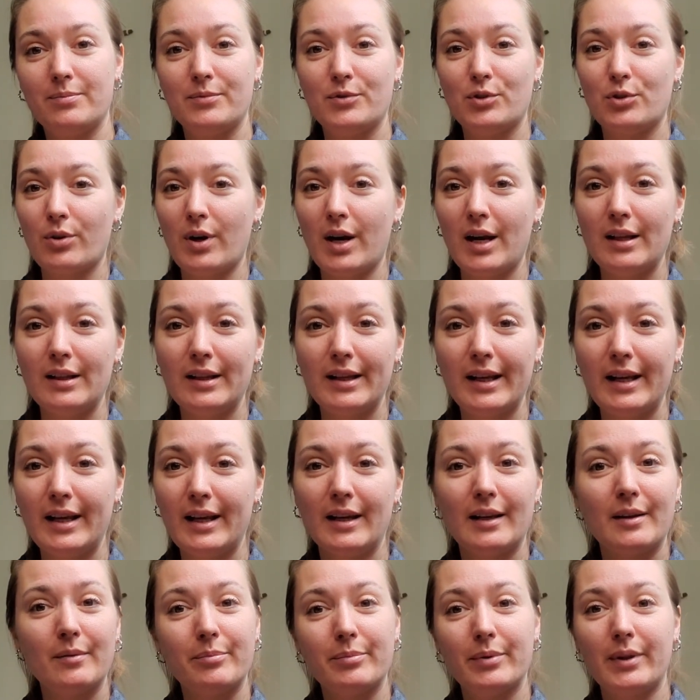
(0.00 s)

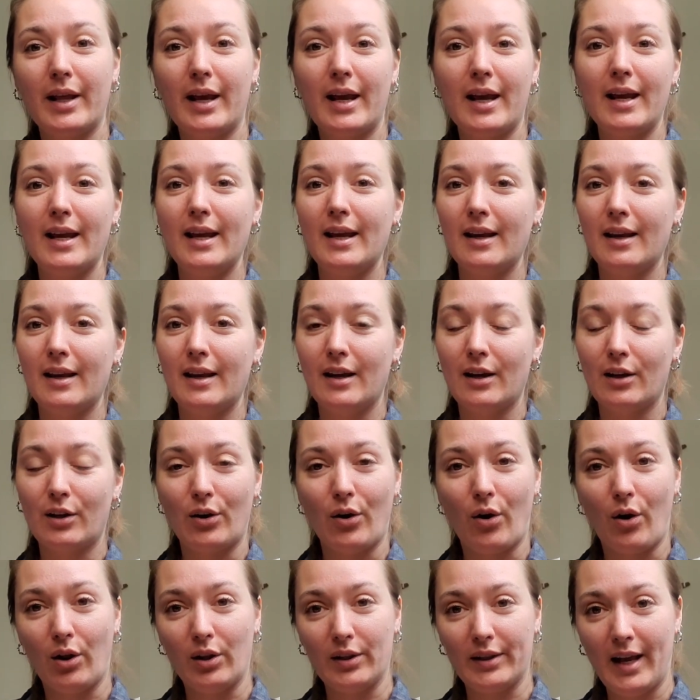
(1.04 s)
trailing, playing, and
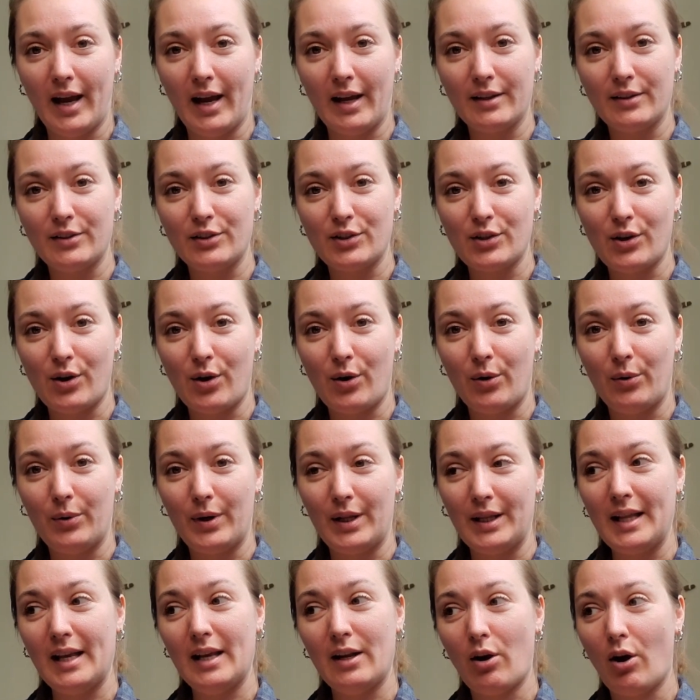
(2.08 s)
all that. So,
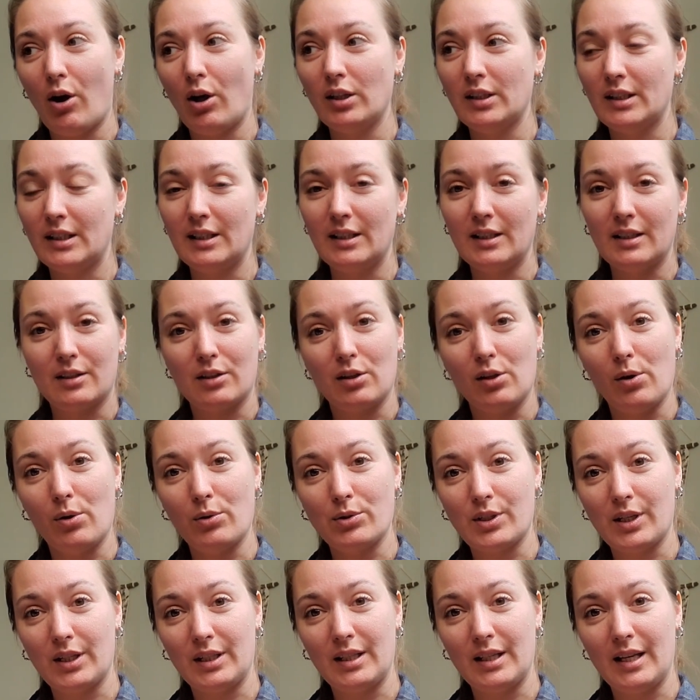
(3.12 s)
and then all these
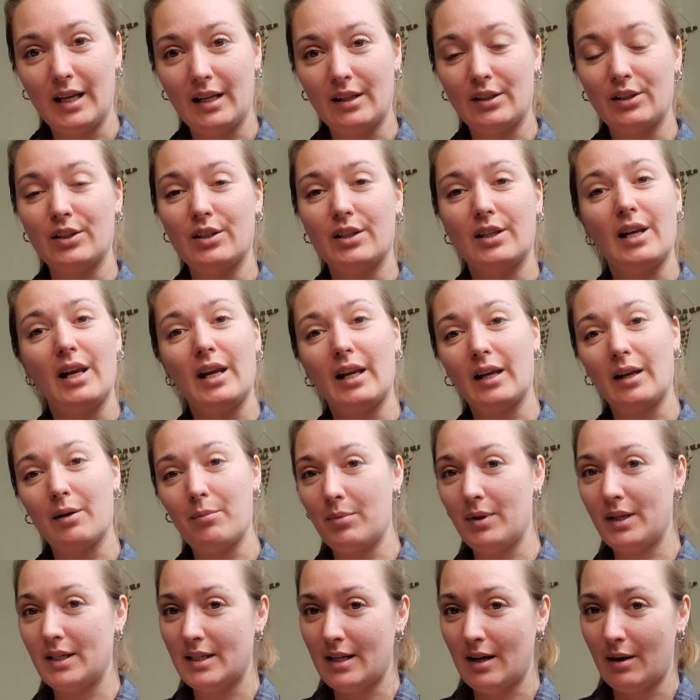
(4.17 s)
clothes at the end of the day can
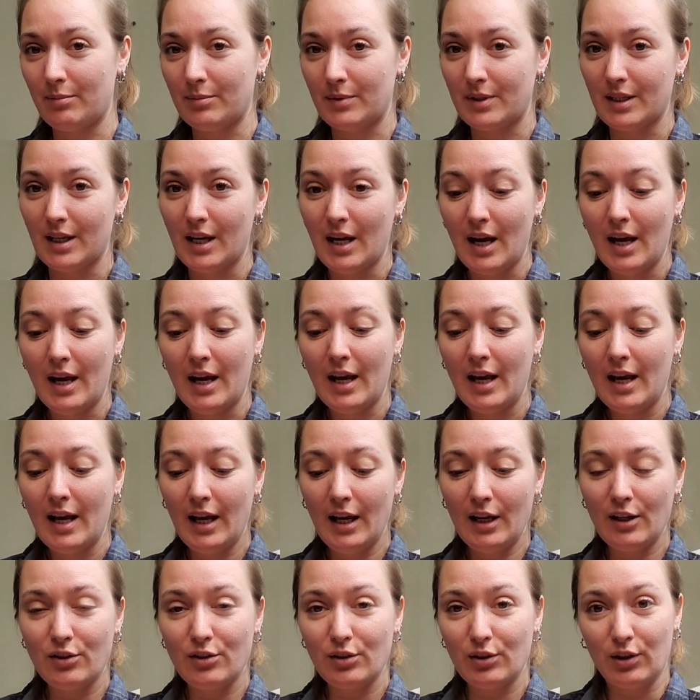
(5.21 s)
be dumped
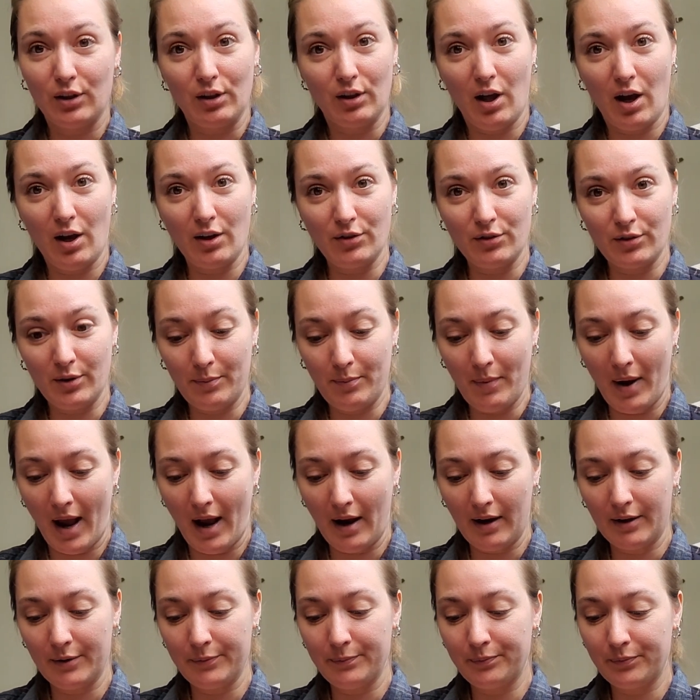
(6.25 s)
into the laundry
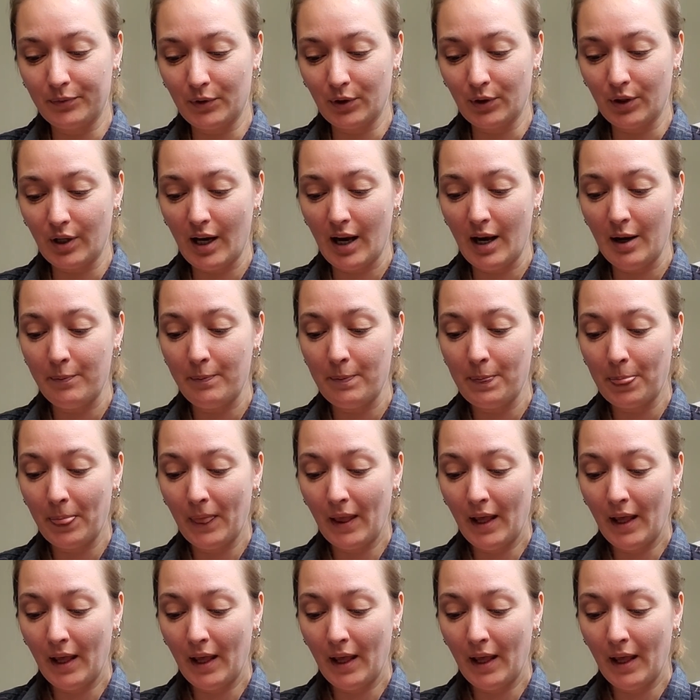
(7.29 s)
bag. Okay,